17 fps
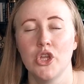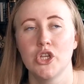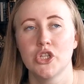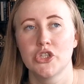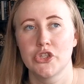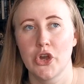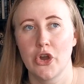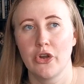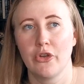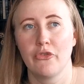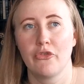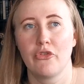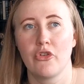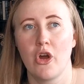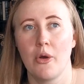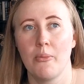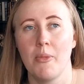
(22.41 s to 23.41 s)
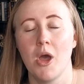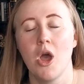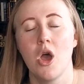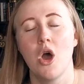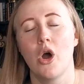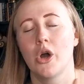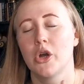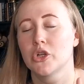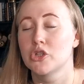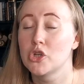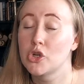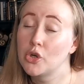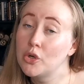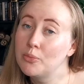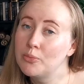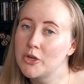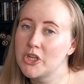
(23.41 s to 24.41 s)
starting from
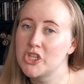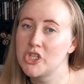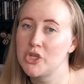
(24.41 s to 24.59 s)
October